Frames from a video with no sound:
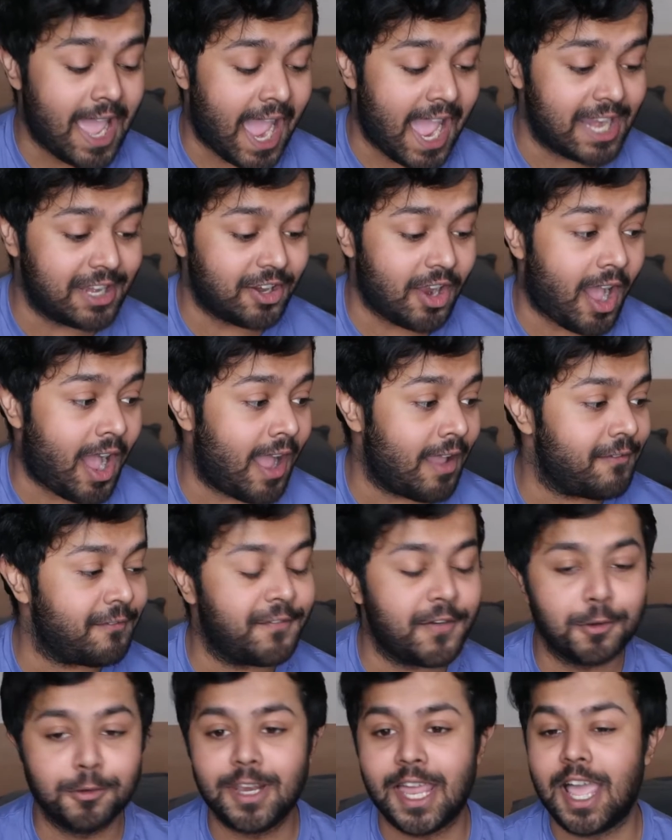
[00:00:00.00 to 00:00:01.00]
And I
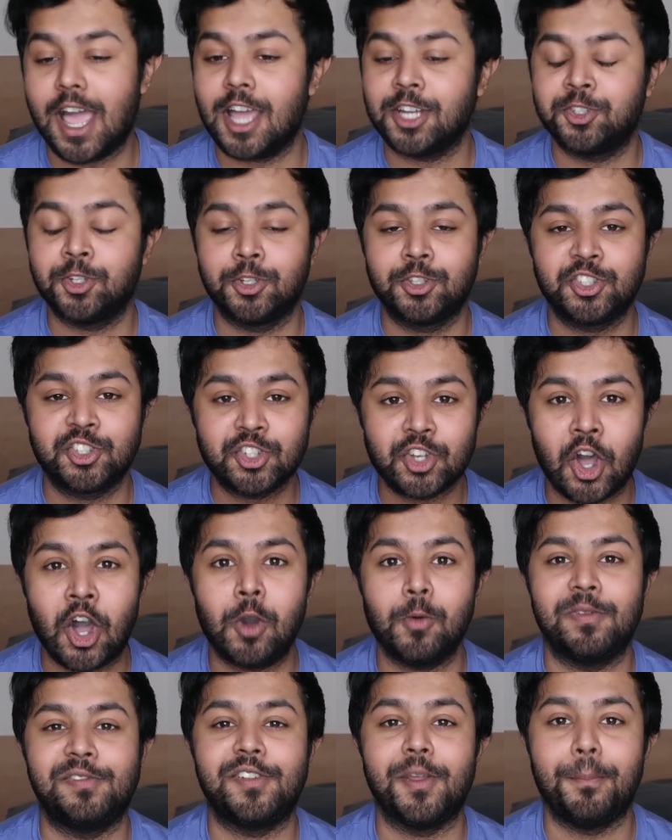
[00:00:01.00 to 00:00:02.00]
feel like I should
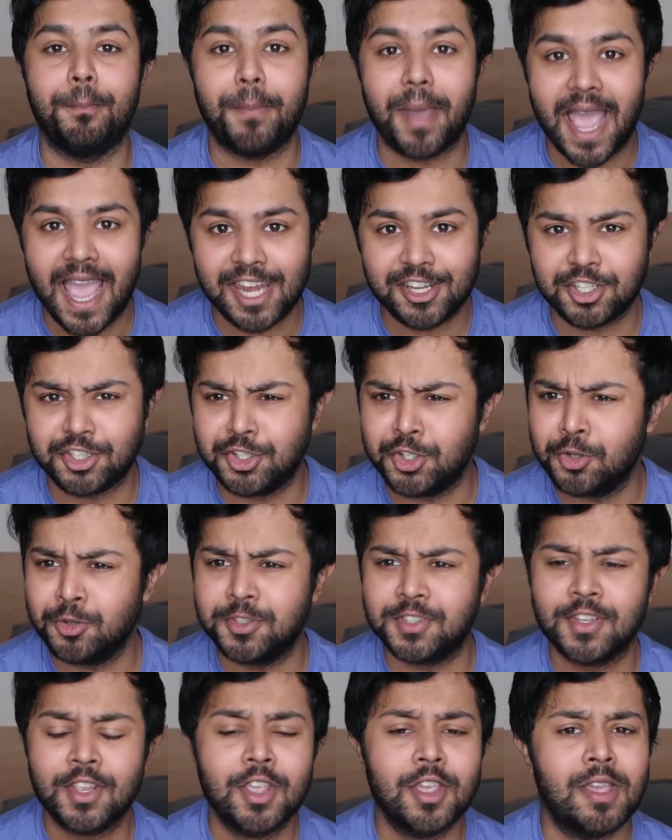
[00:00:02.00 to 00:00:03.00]
start with the bad
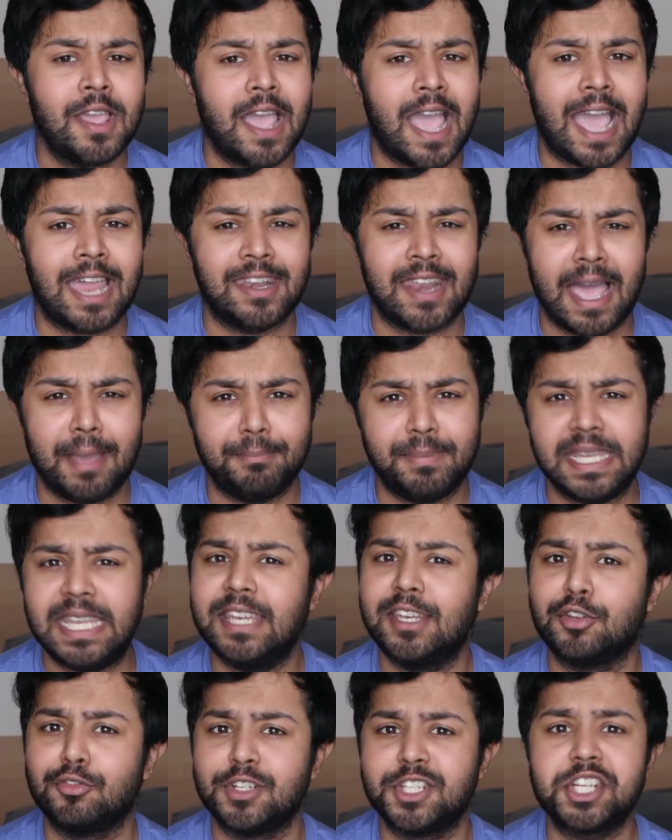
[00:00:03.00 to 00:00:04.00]
news, that
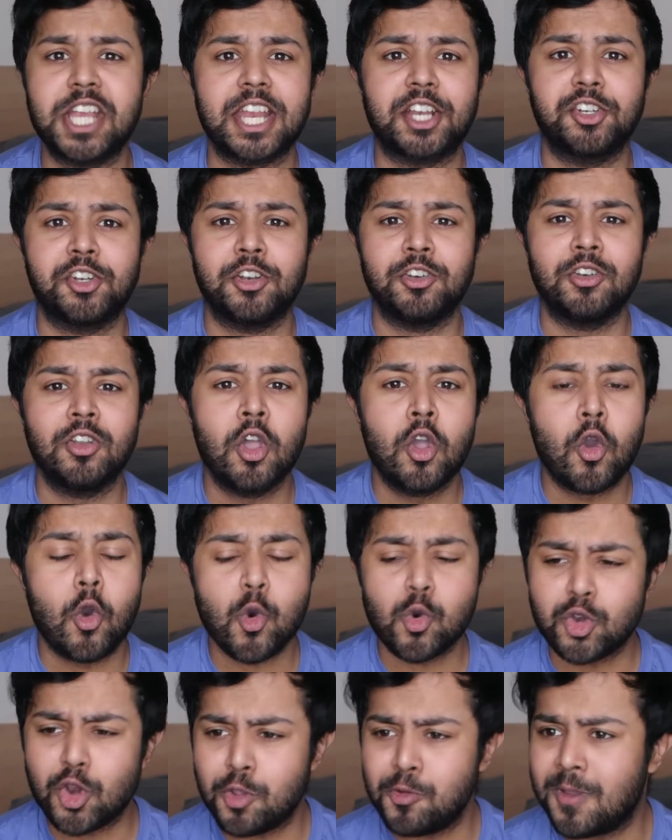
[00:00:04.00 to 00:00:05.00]
being the rejection.
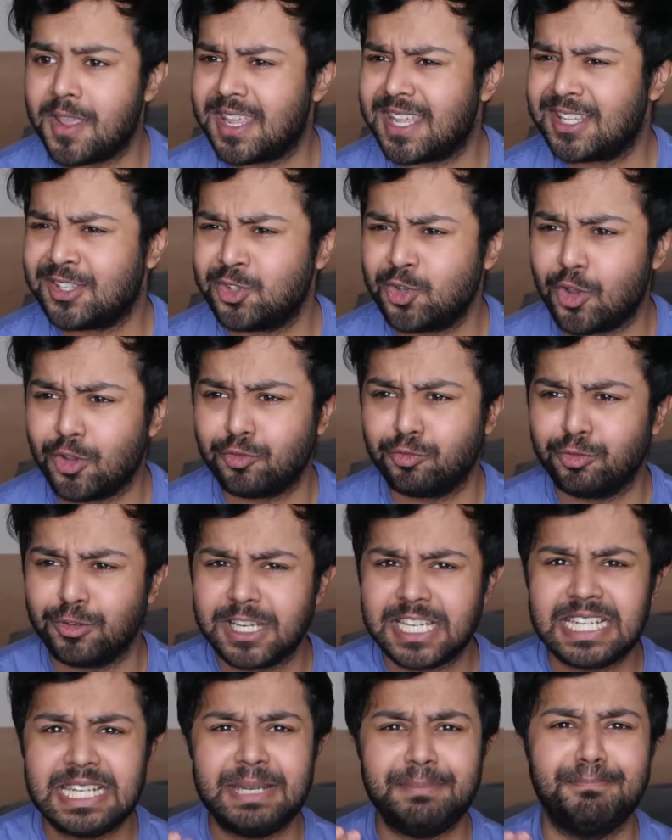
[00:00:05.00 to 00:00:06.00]
Although it's not
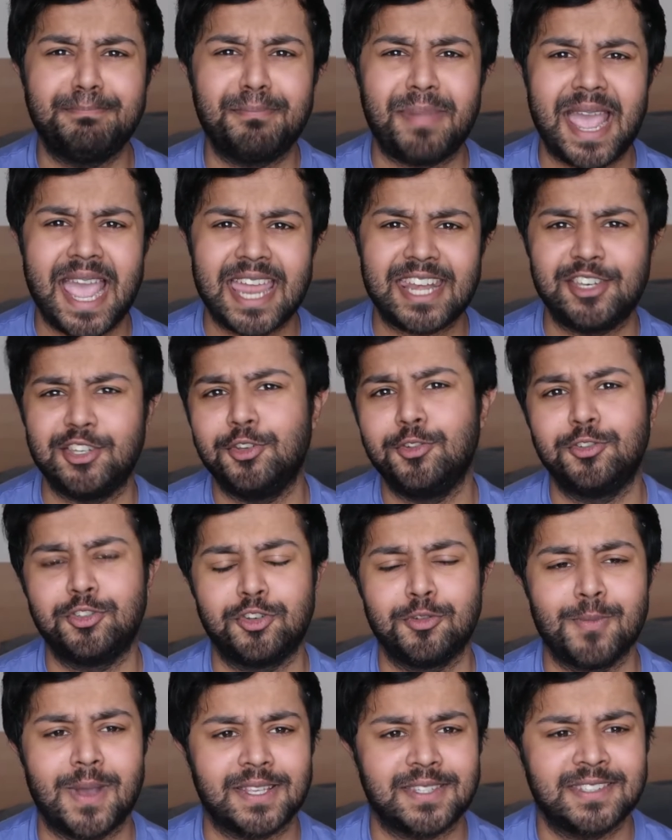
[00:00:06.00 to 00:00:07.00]
really bad
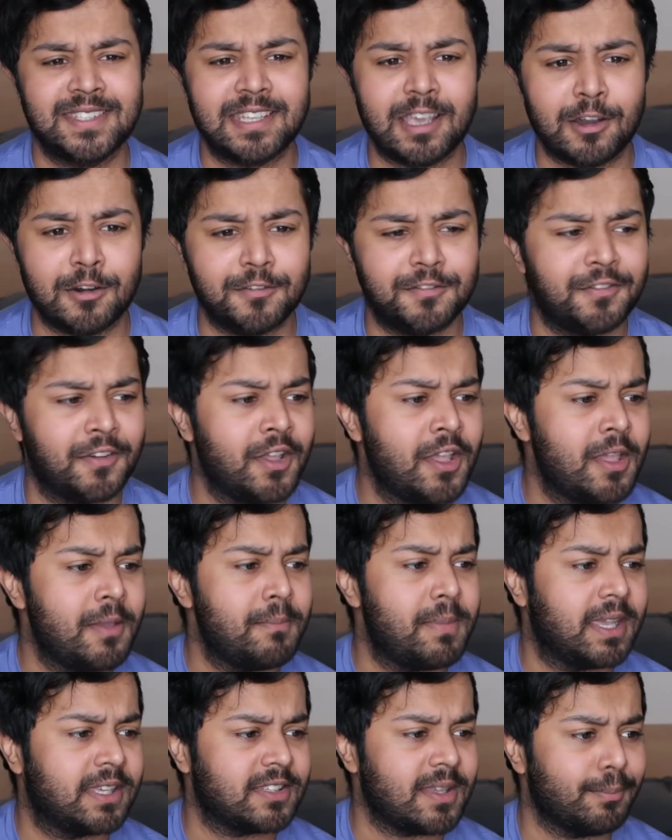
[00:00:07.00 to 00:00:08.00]
news to myself,
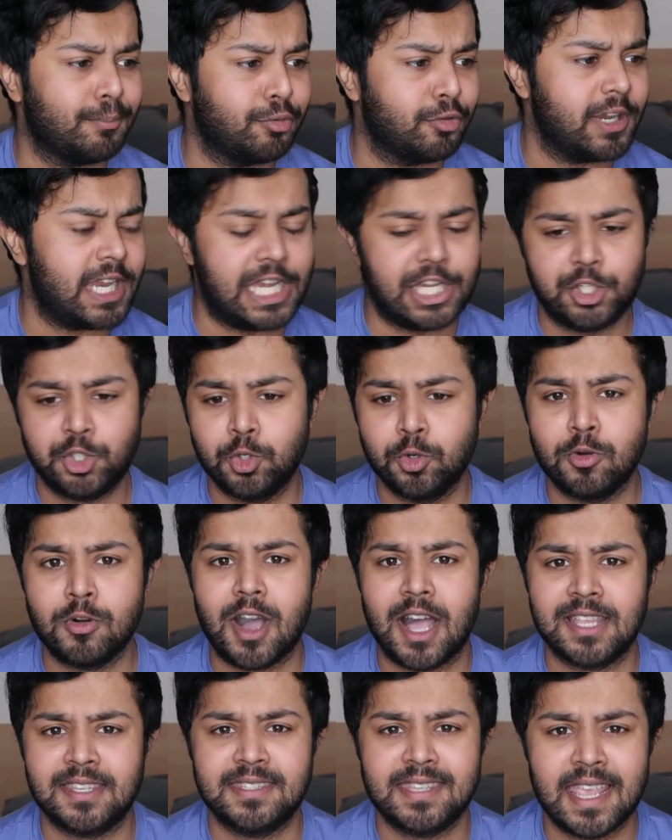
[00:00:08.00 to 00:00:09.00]
because I'm pretty
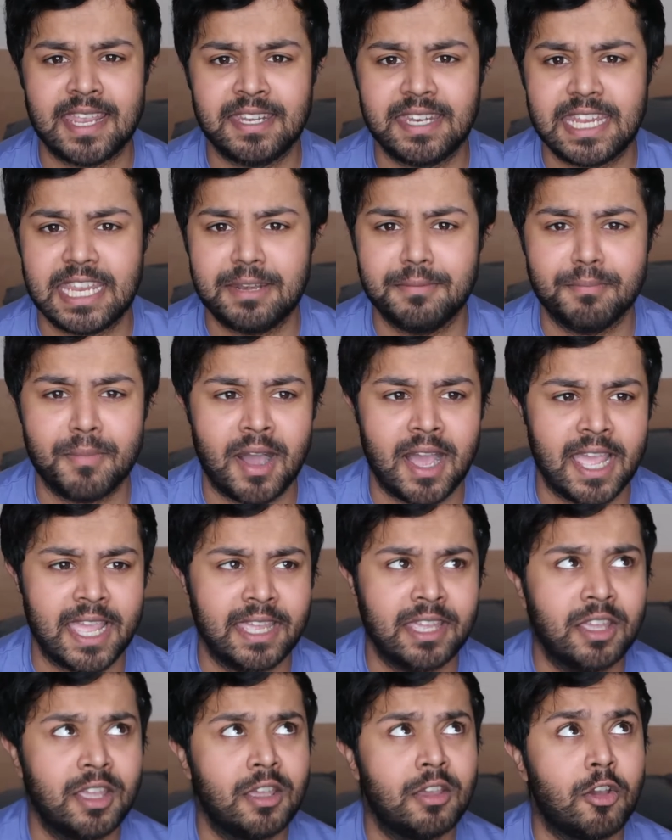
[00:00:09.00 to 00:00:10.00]
sure I said in
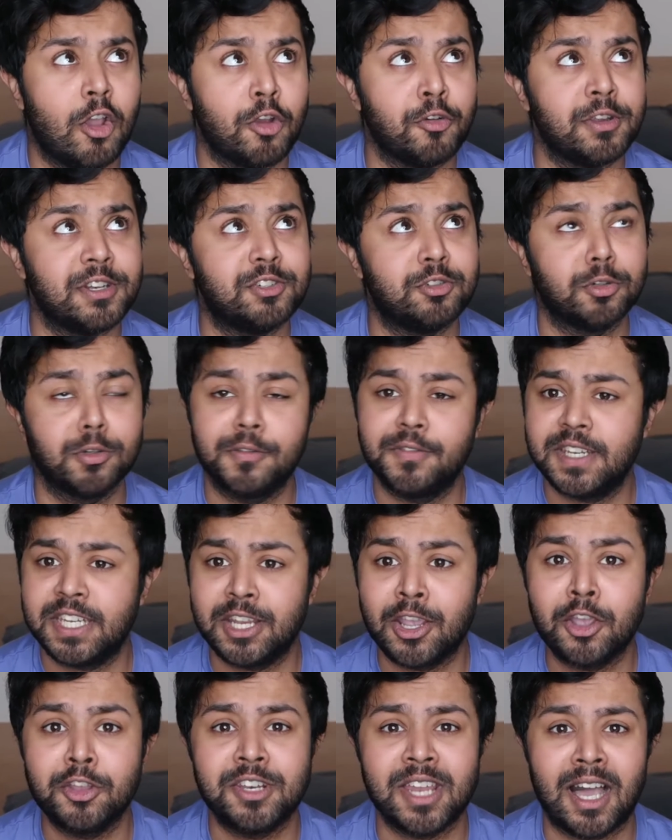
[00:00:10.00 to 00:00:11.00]
my original
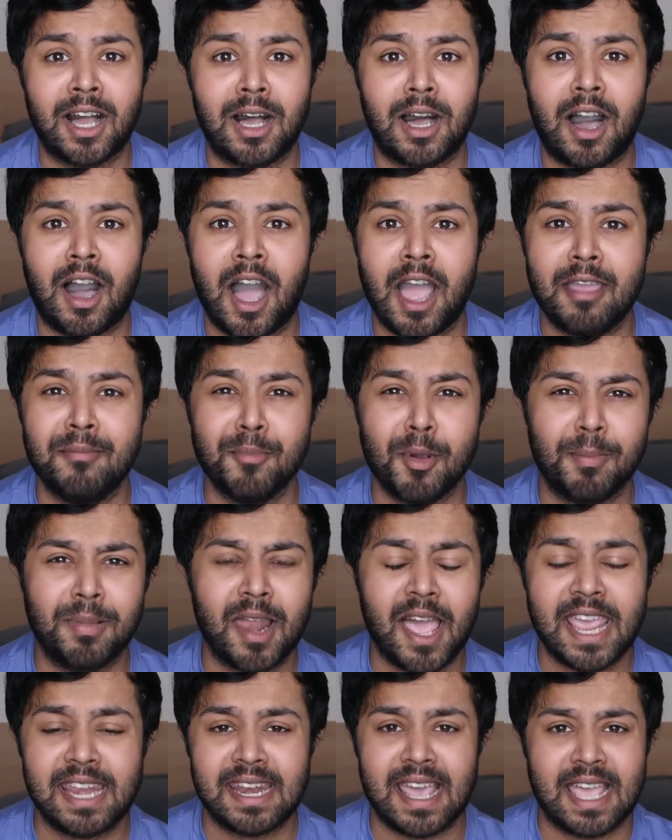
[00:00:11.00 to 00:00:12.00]
video that I'm
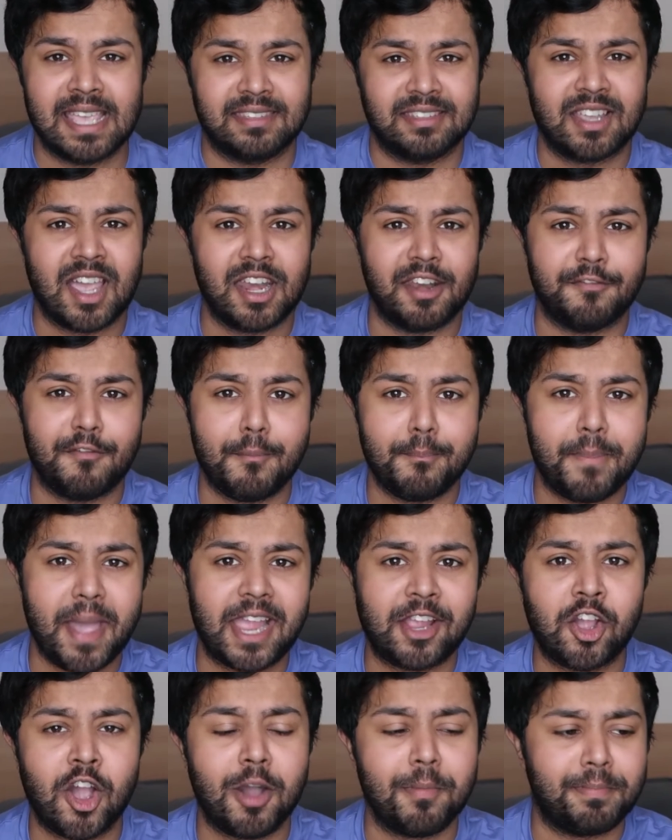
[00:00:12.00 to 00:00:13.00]
applying as kind of a
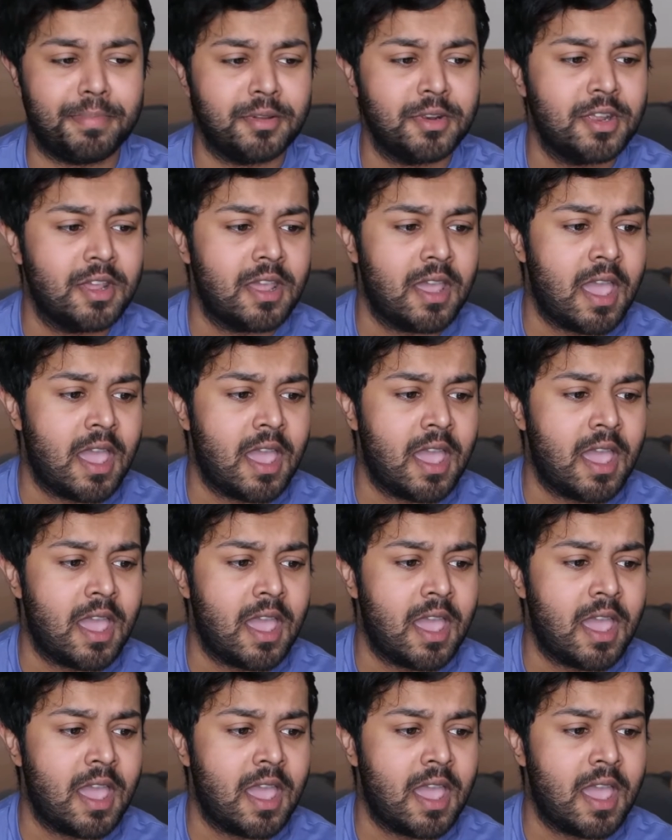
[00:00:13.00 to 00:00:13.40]
backup.